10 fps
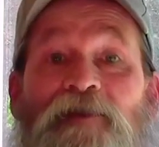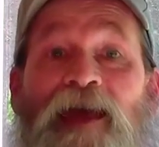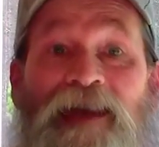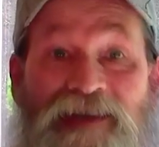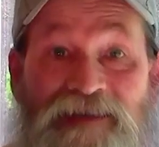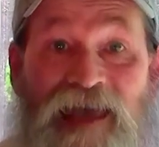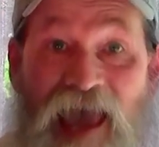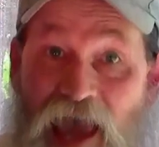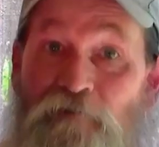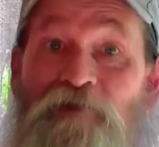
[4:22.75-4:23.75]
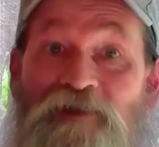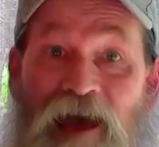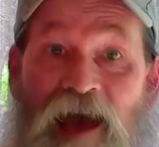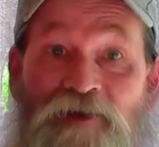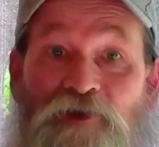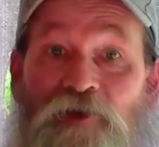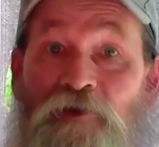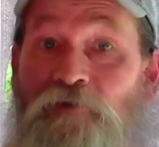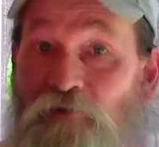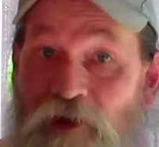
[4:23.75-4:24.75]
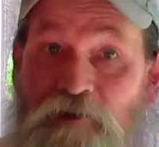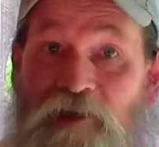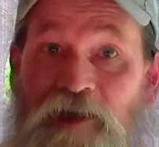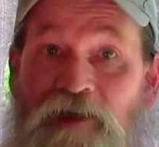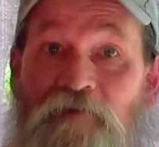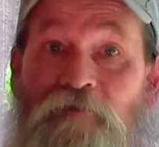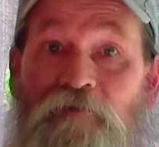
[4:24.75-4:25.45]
that is advertiser friendly.